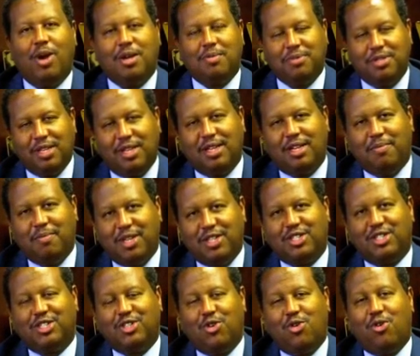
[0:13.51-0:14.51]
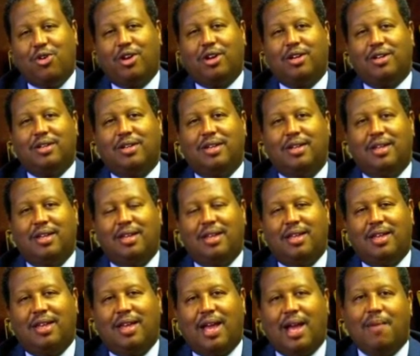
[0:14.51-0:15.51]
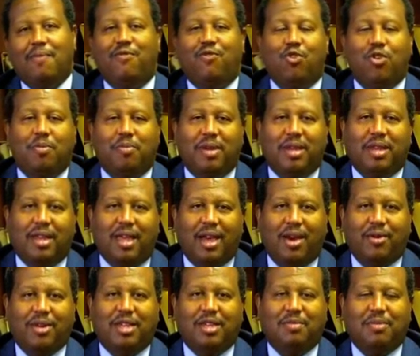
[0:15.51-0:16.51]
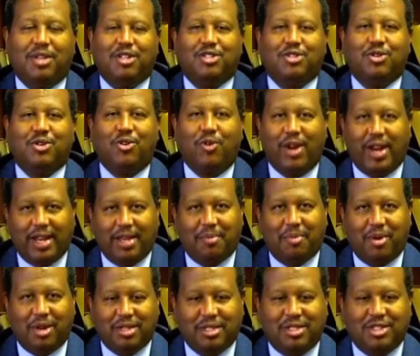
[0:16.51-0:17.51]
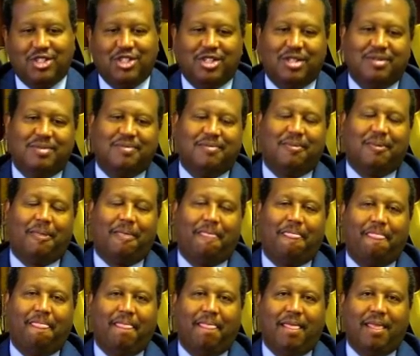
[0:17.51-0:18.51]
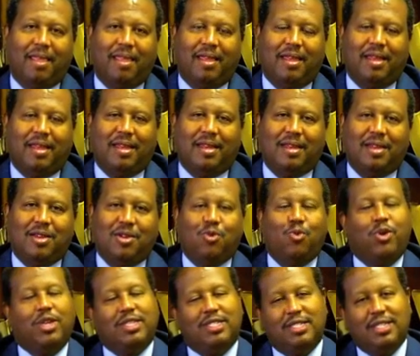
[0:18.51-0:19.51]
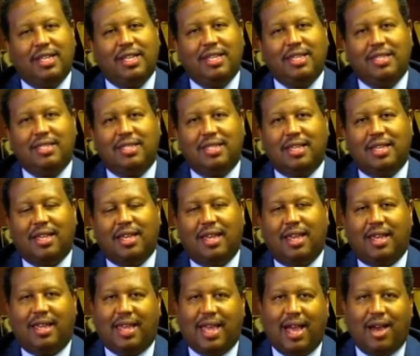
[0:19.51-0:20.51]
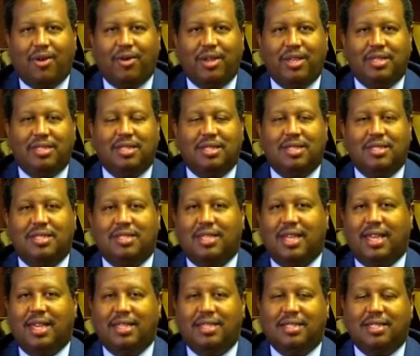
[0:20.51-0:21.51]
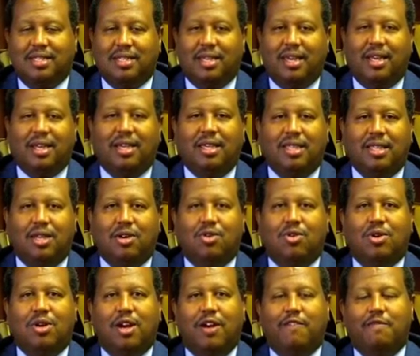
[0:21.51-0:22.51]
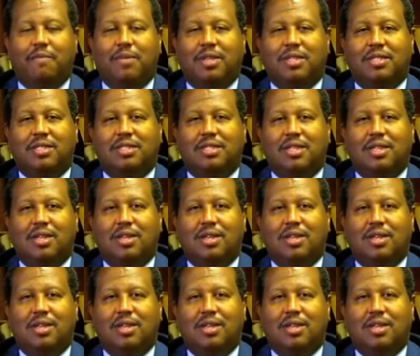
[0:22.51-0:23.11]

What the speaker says: Welcome to the Commissioner's Corner. I'm Fort Bend County Commissioner Grady Prestage. When cities and counties, states, and other local governments